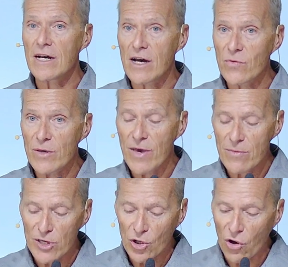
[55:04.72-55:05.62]
we may
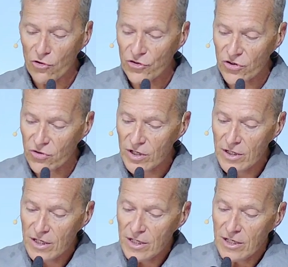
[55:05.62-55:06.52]
be called to,
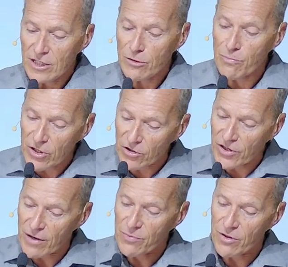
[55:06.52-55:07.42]
to build
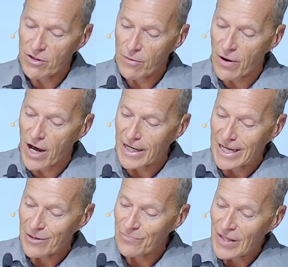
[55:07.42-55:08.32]
up the body.